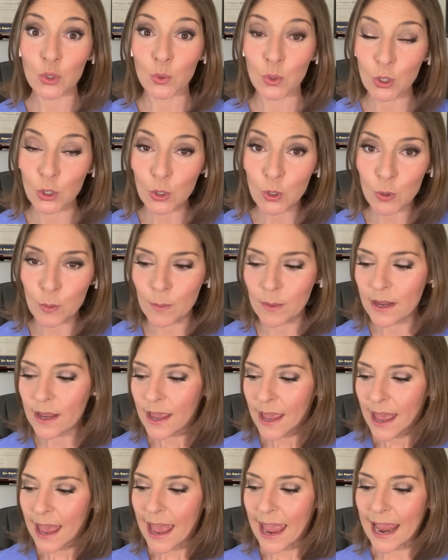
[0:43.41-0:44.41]
to whom,
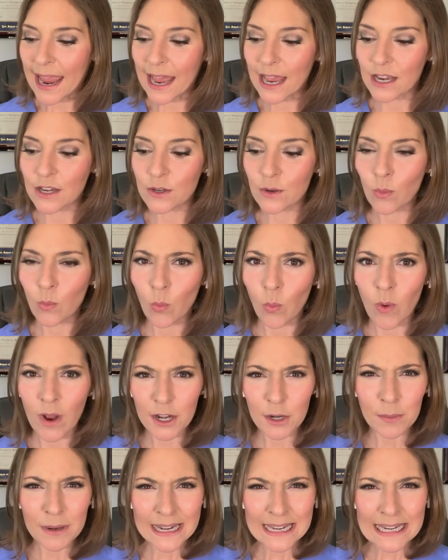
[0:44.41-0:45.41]
and
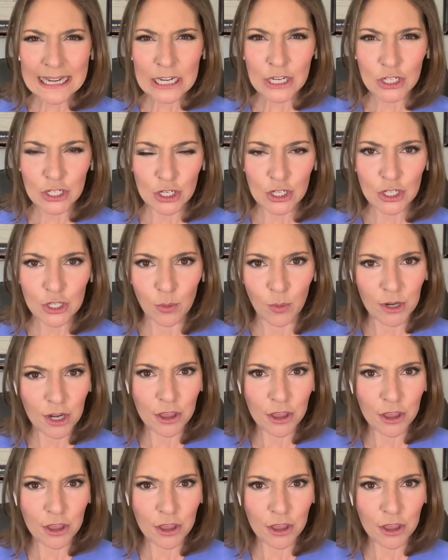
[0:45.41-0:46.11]
what do we need to do?